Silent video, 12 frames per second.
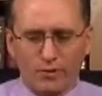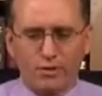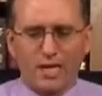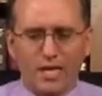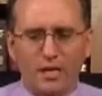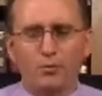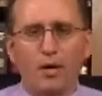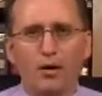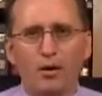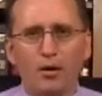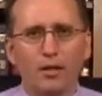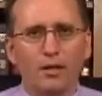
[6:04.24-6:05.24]
staying
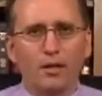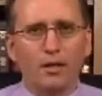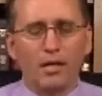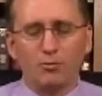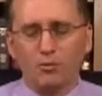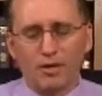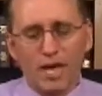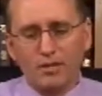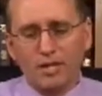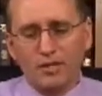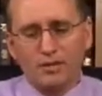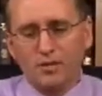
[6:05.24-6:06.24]
power. And
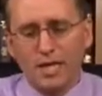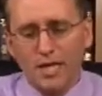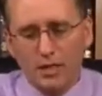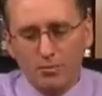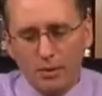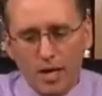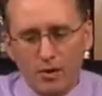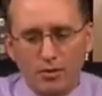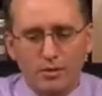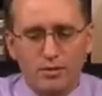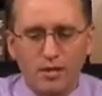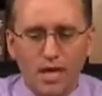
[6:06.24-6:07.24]
without that staying
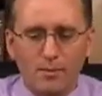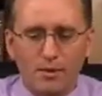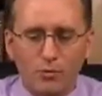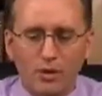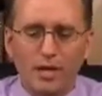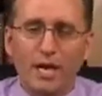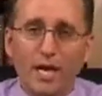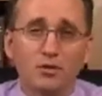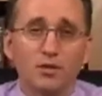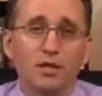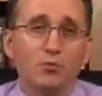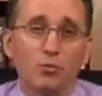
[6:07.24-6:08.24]
power and stamina, we can
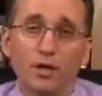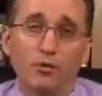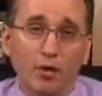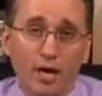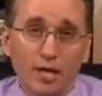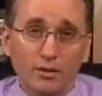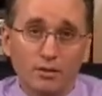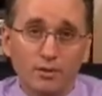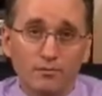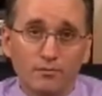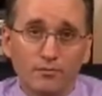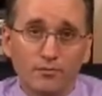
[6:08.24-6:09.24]
actually
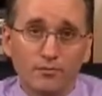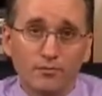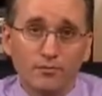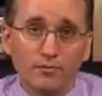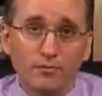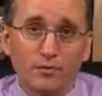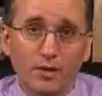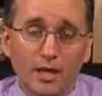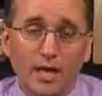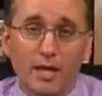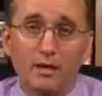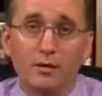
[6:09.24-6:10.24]
regress
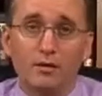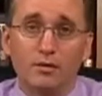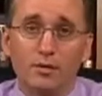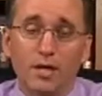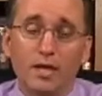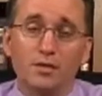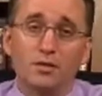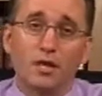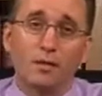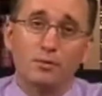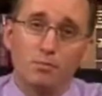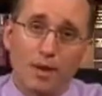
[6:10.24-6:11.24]
and take
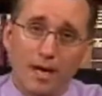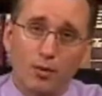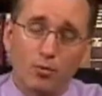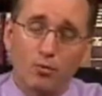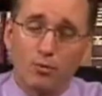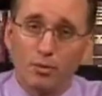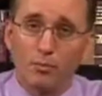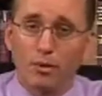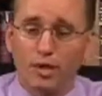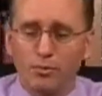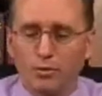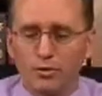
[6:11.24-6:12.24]
steps backward.
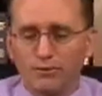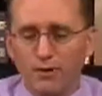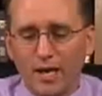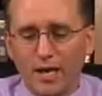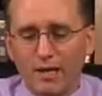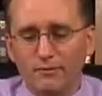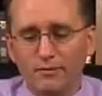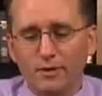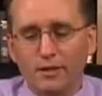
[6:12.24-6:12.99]
Remember Hebrews 5.